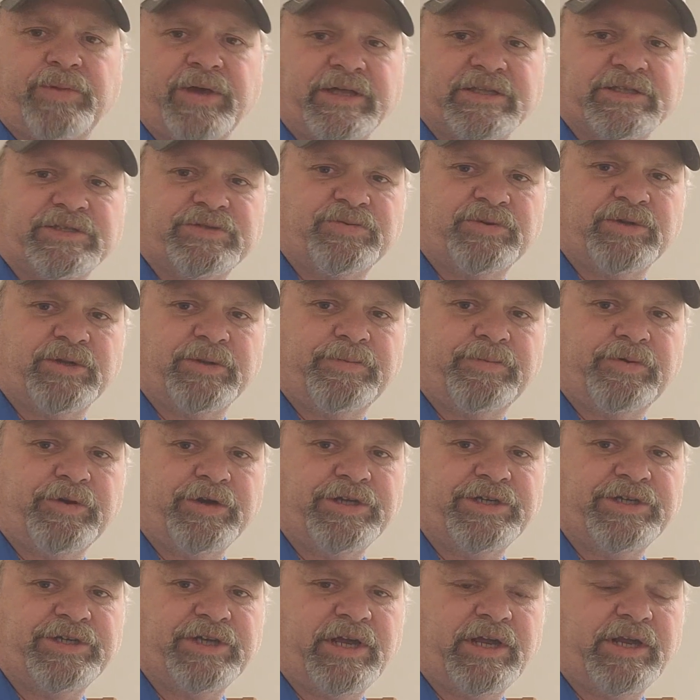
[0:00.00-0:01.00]
pets will
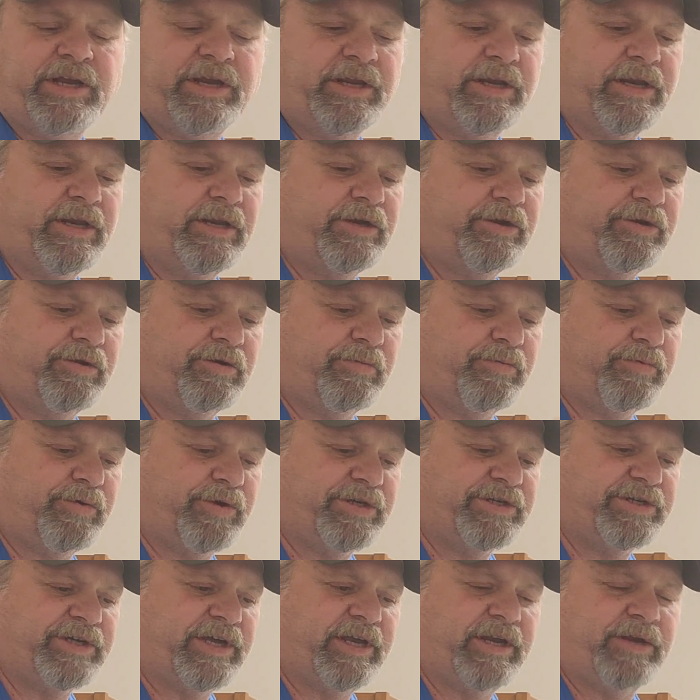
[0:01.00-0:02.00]
appreciate it, and you'll
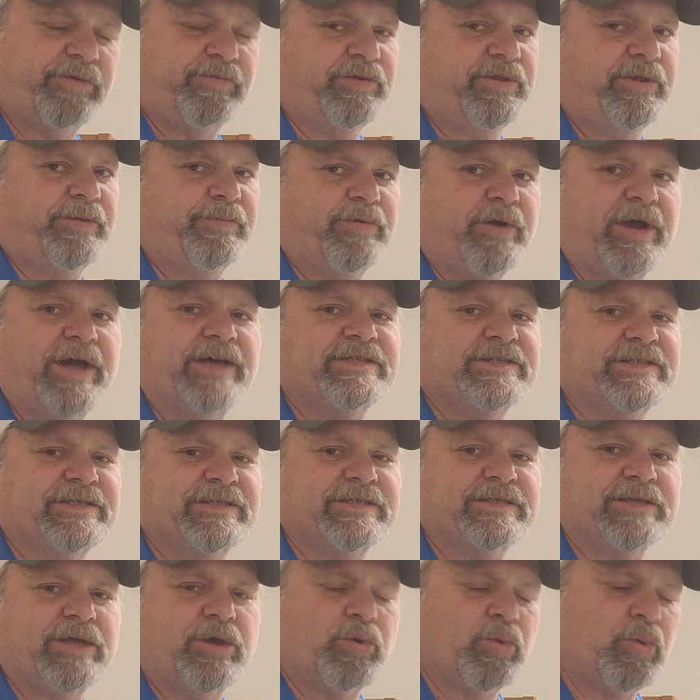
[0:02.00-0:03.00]
appreciate it when the
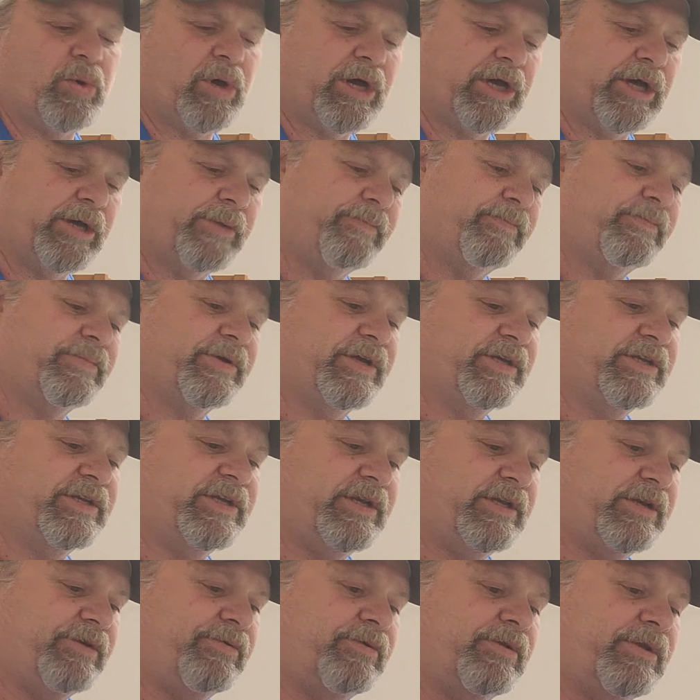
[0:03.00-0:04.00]
prices go up,
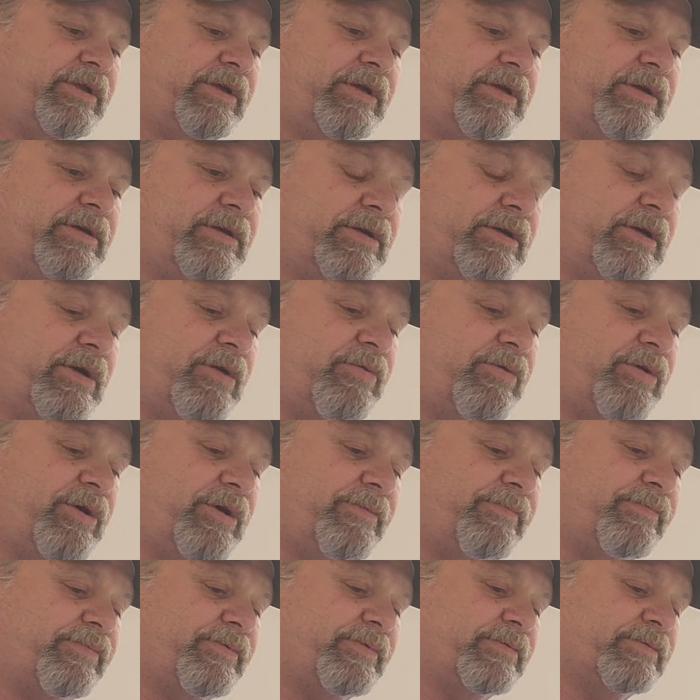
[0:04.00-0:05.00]
continually go up,
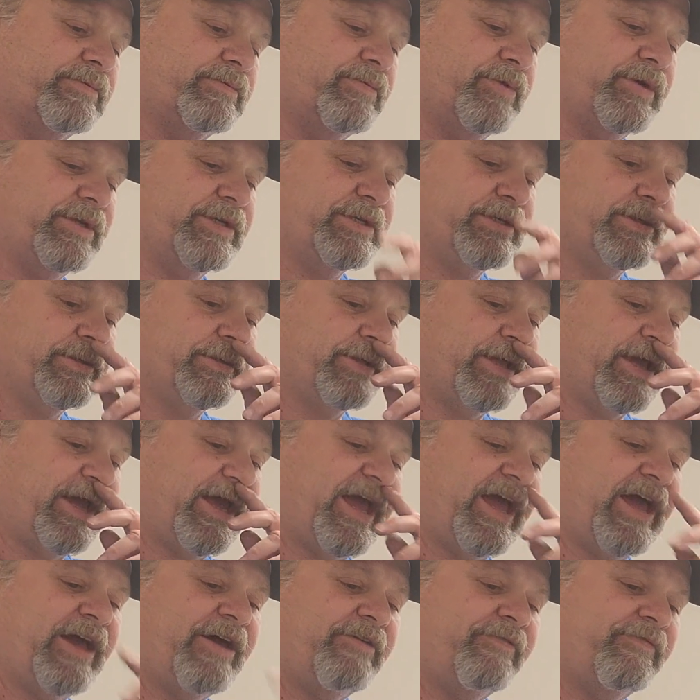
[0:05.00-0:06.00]
which they
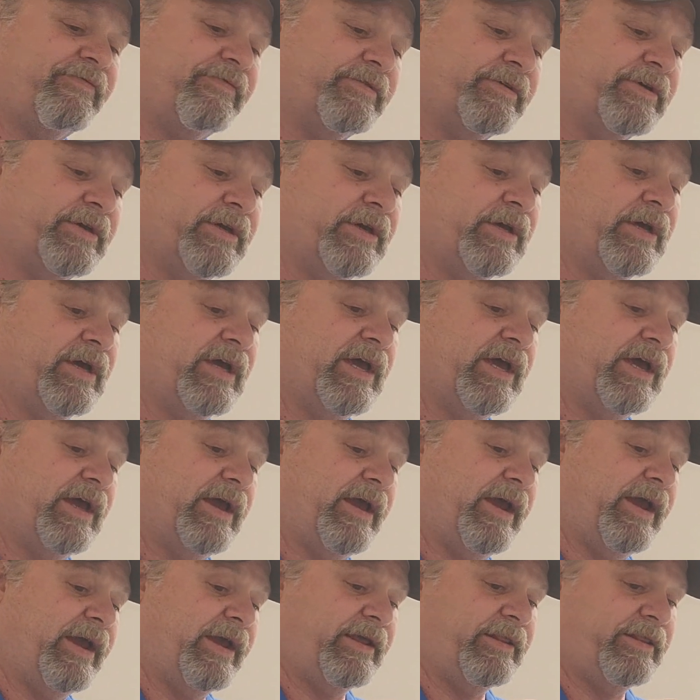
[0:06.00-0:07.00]
have,
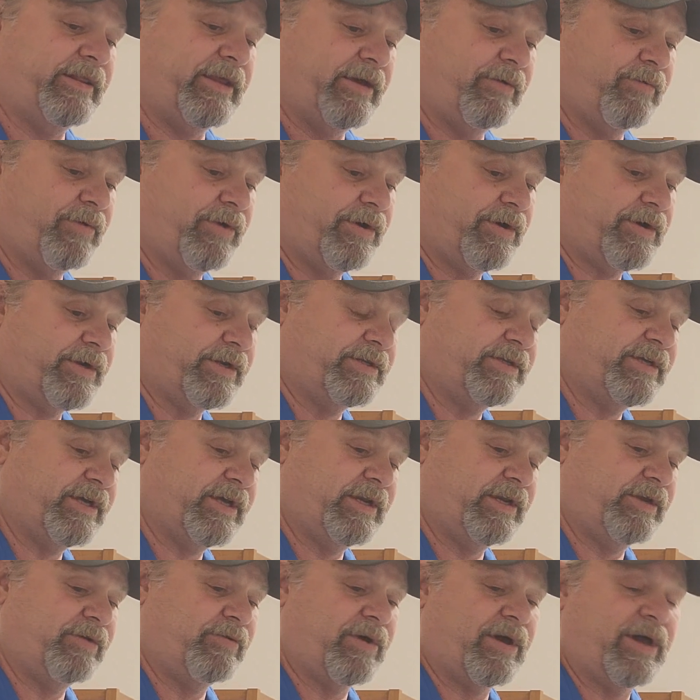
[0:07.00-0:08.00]
and they will
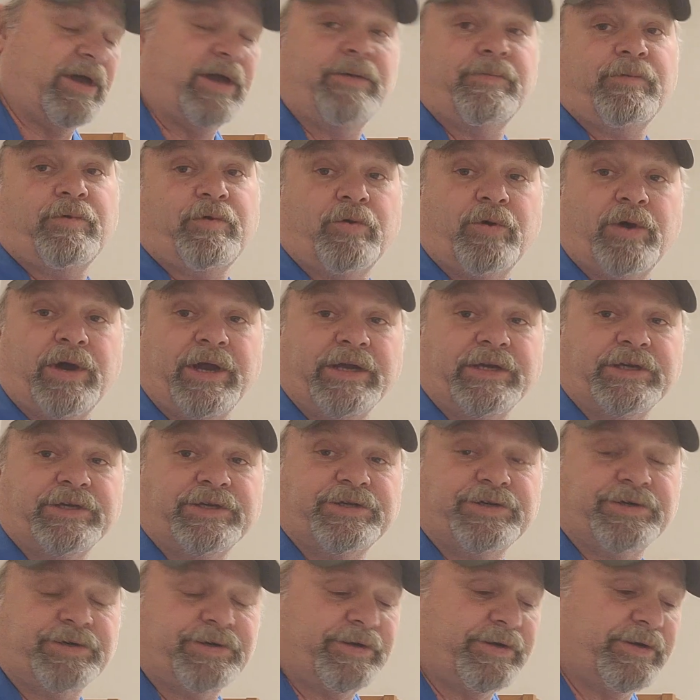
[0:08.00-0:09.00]
continue, I am quite
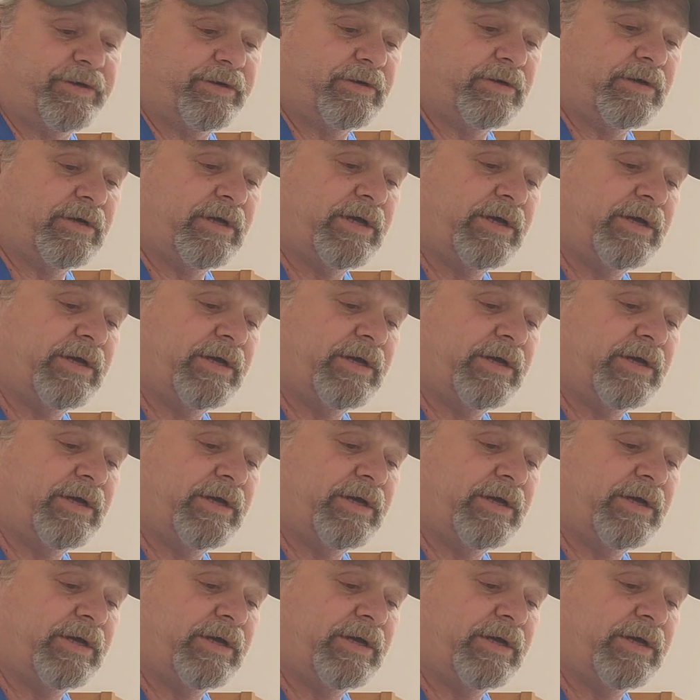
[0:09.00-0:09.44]
sure.